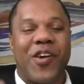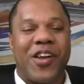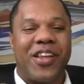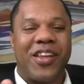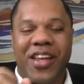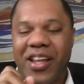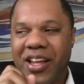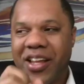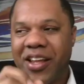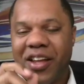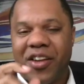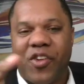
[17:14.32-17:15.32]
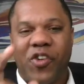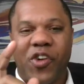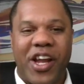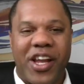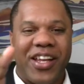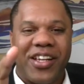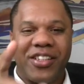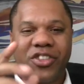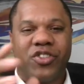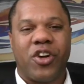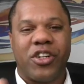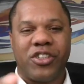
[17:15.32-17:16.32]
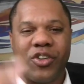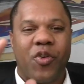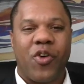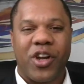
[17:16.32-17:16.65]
started in creating structure,